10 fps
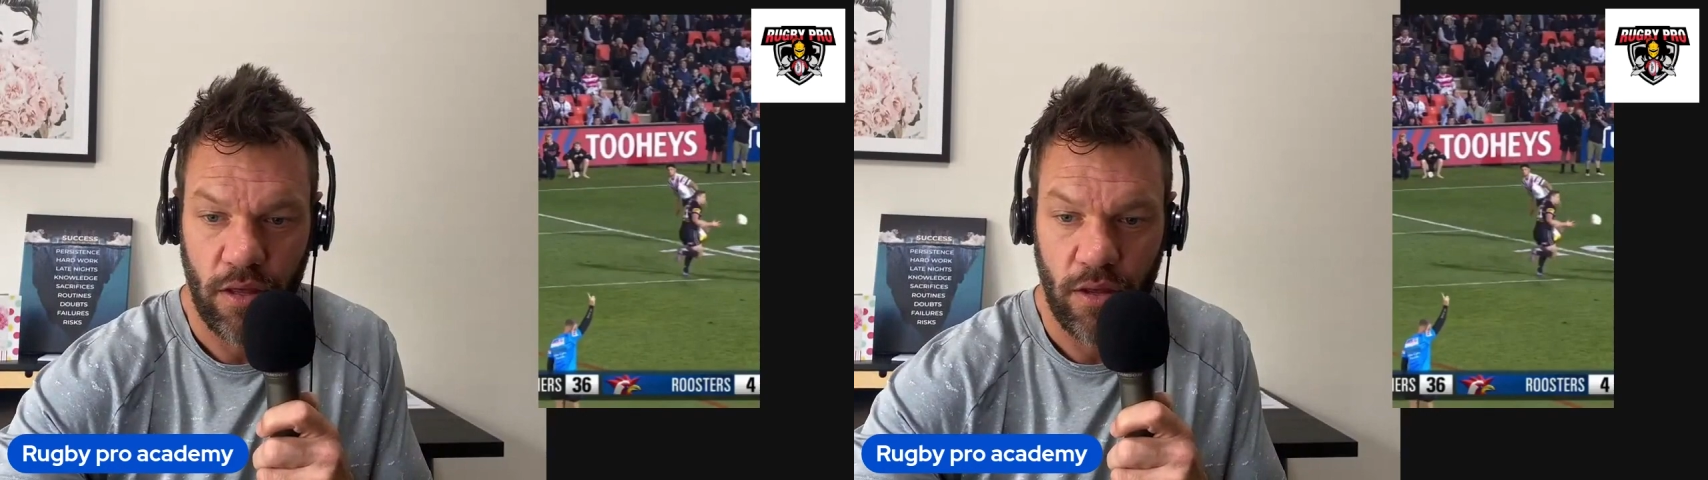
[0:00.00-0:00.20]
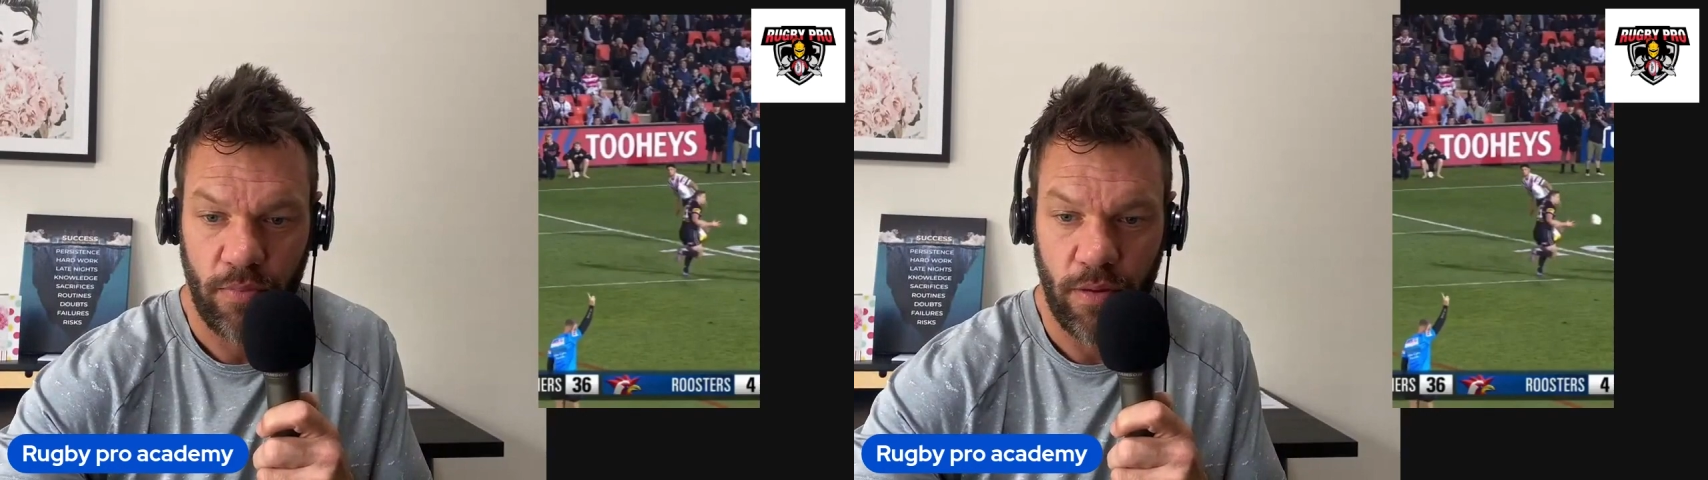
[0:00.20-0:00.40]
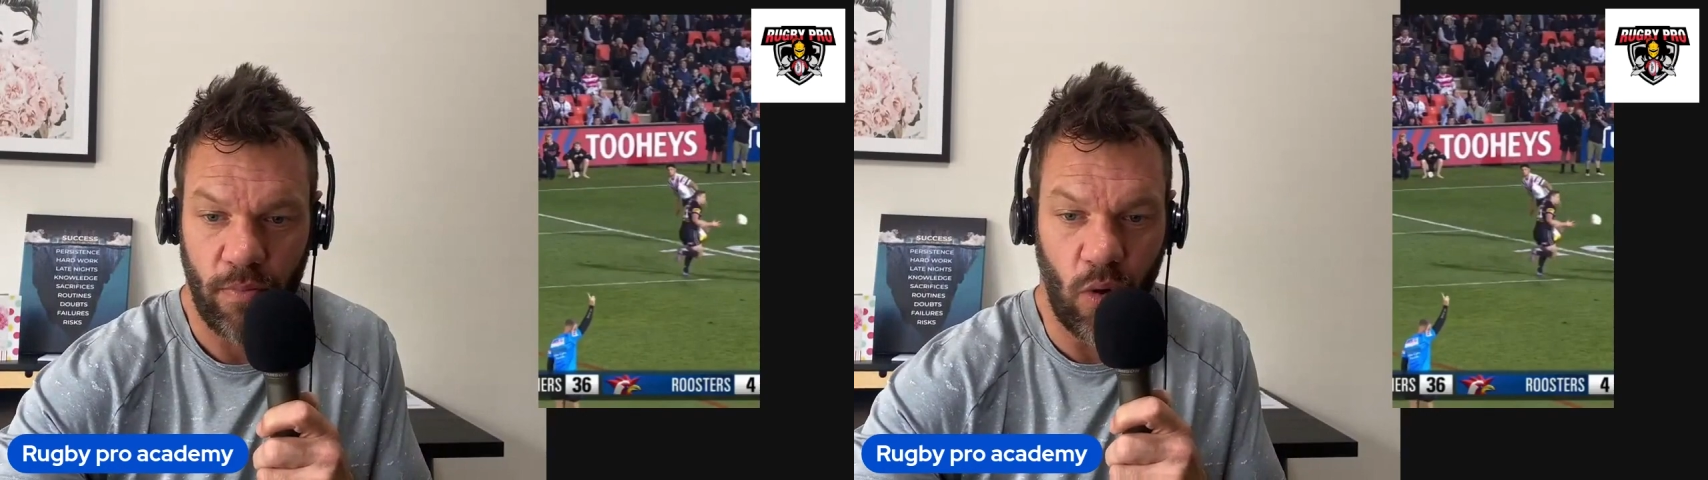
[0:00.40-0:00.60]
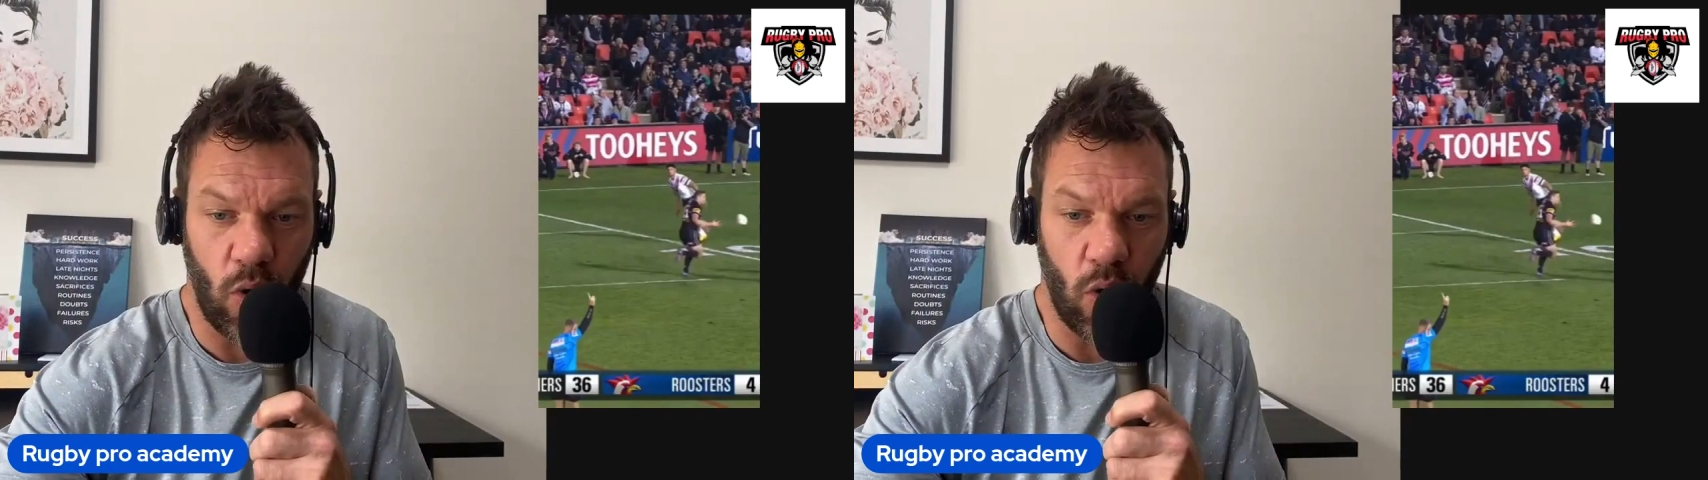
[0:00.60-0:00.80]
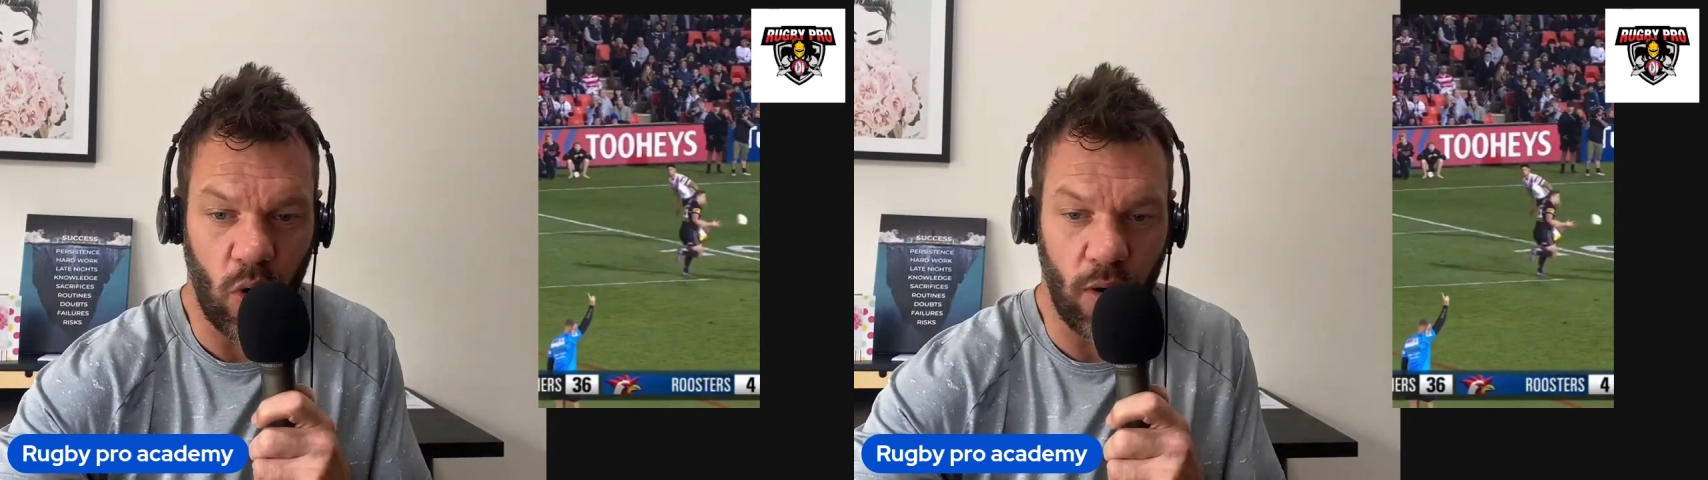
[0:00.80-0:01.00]
Bit
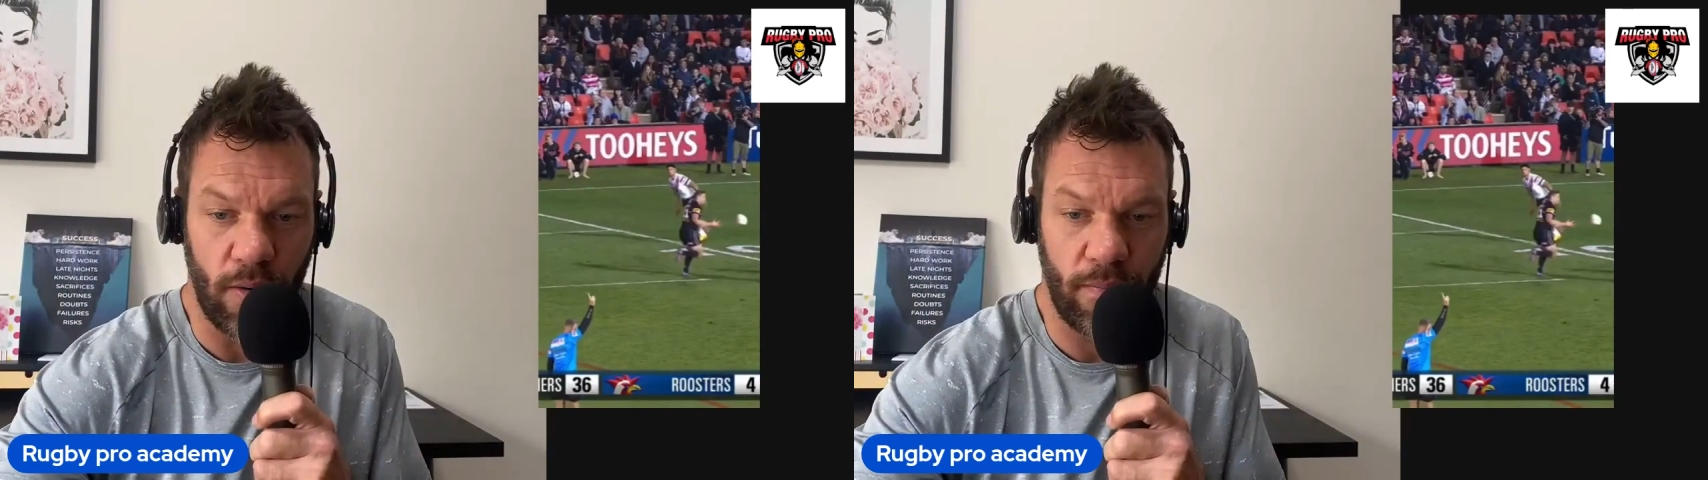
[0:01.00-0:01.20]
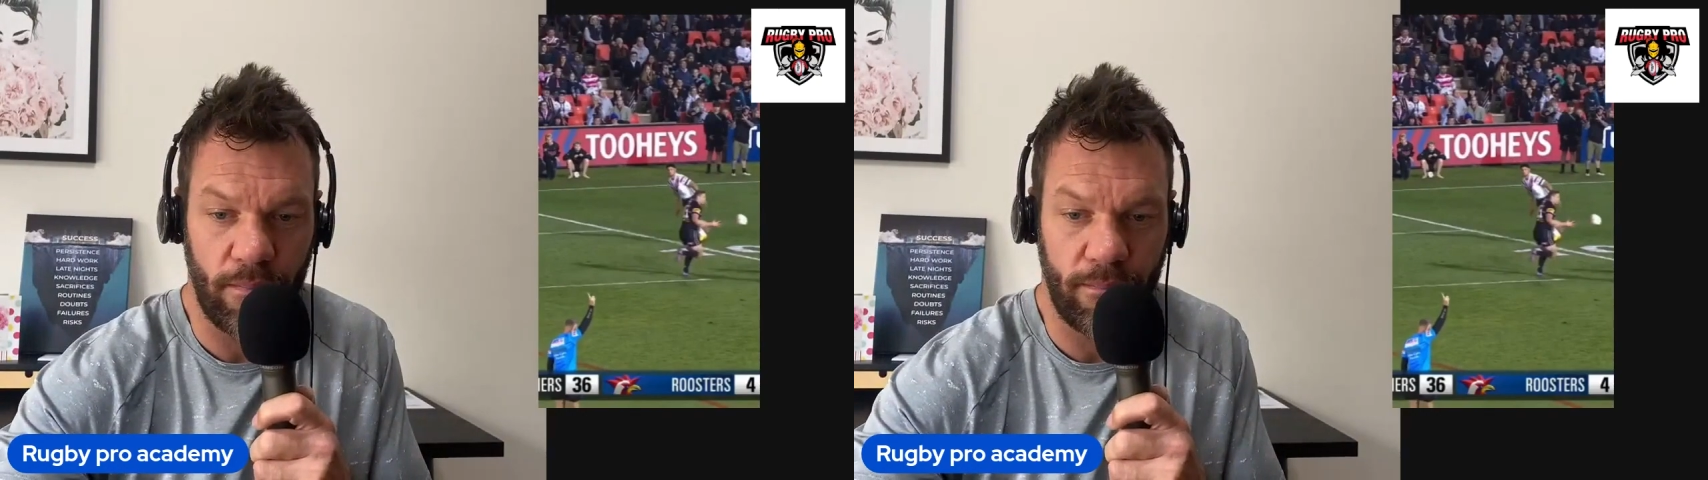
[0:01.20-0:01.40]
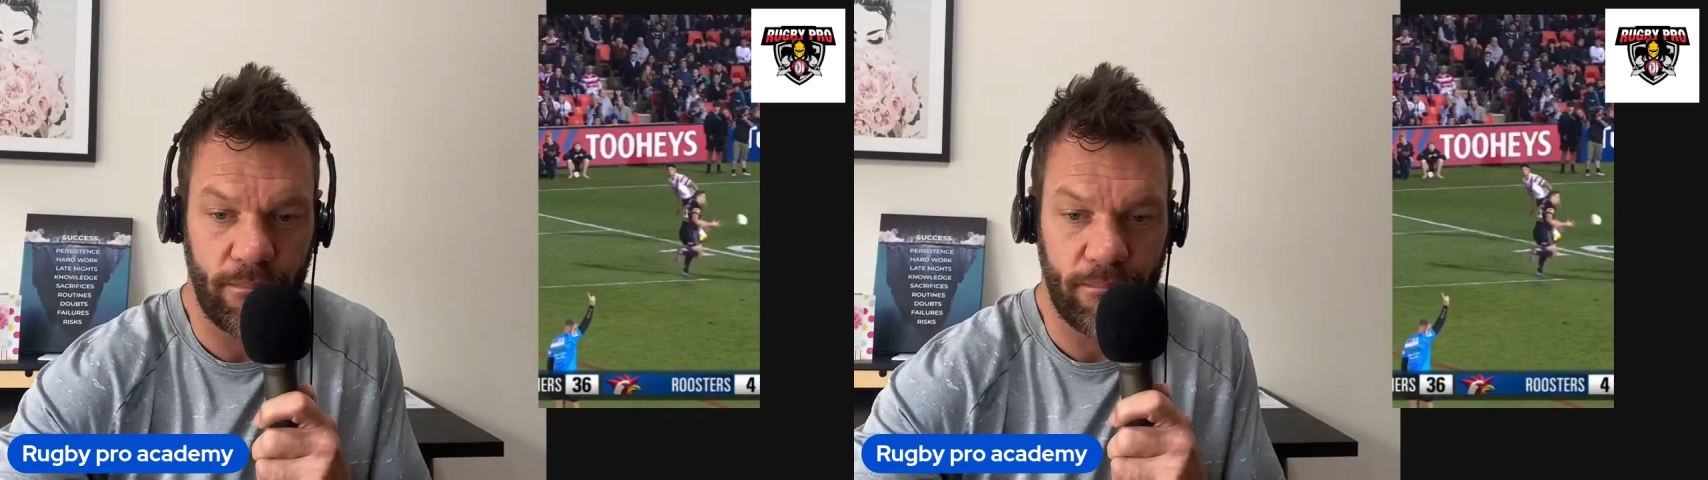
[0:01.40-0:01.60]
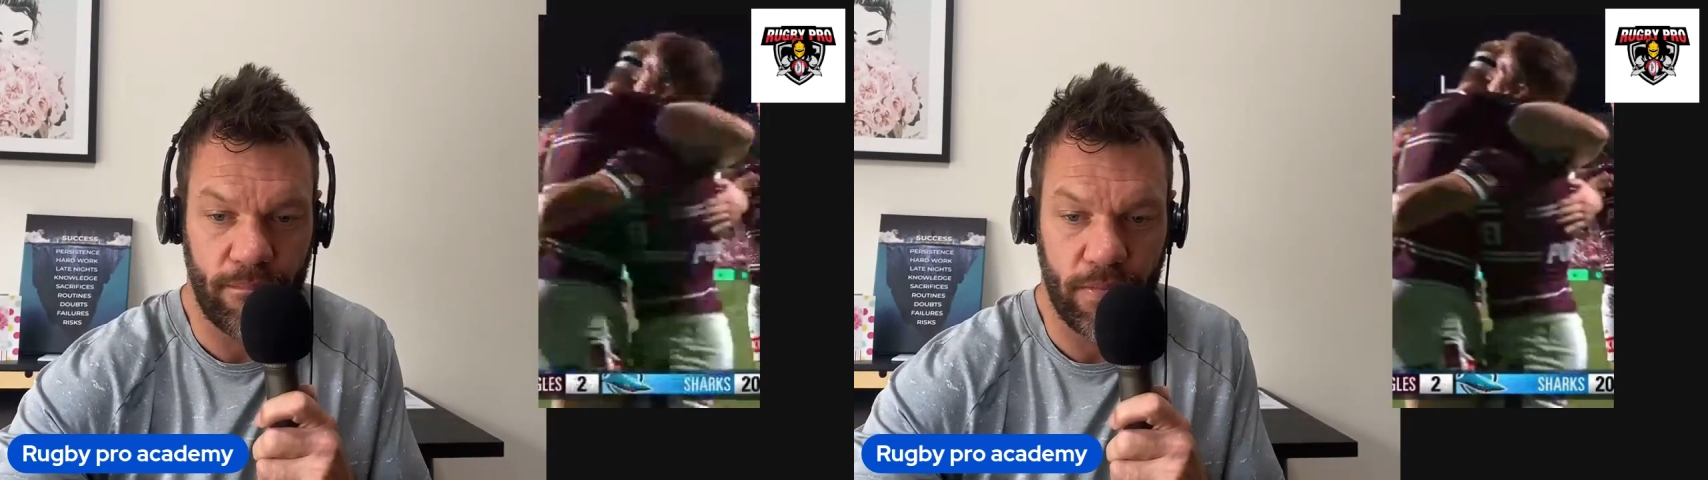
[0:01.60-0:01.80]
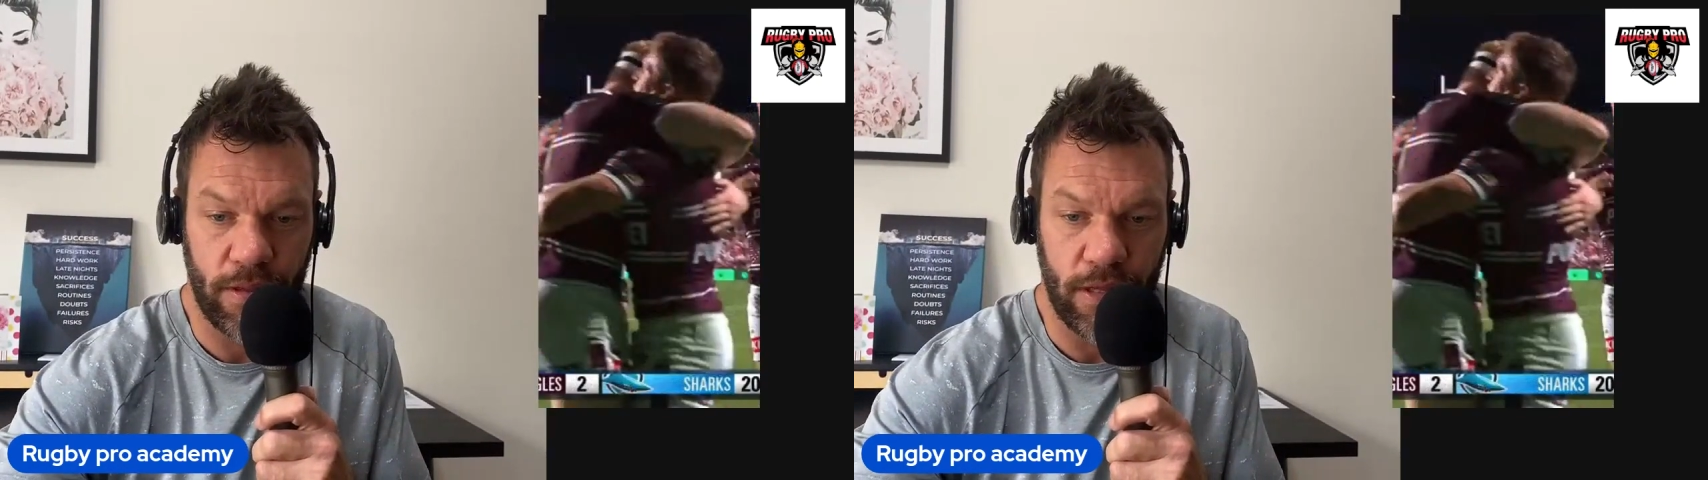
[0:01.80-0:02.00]
more.
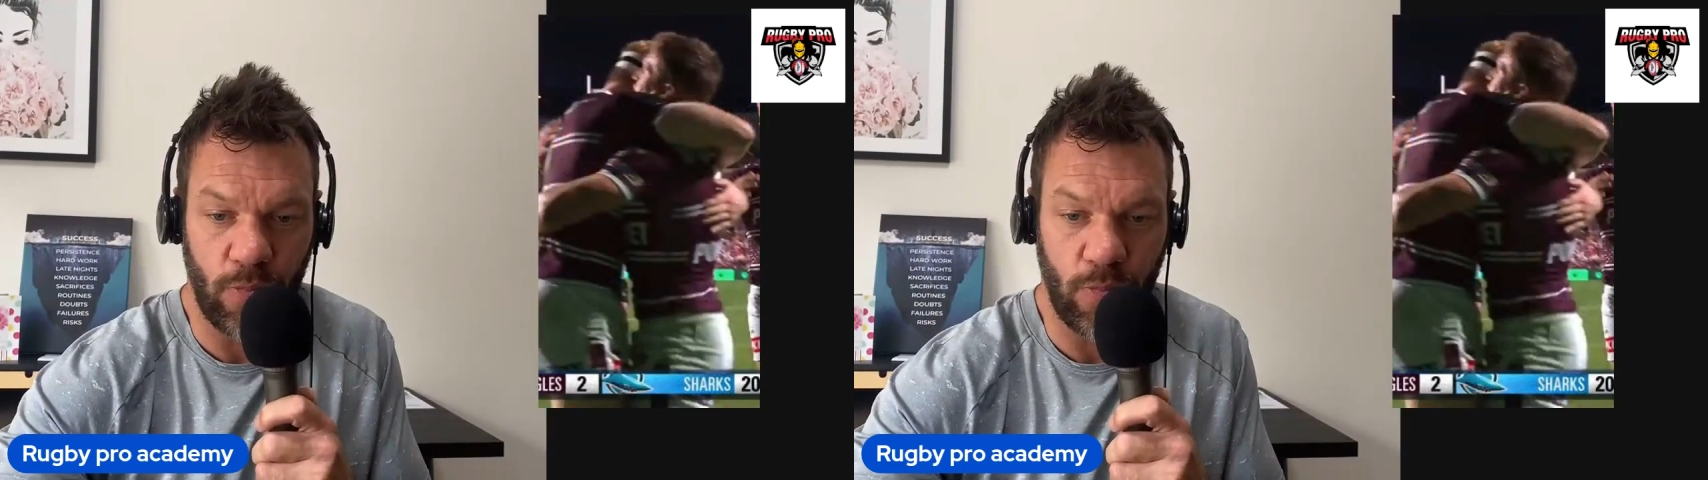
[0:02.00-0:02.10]
He'll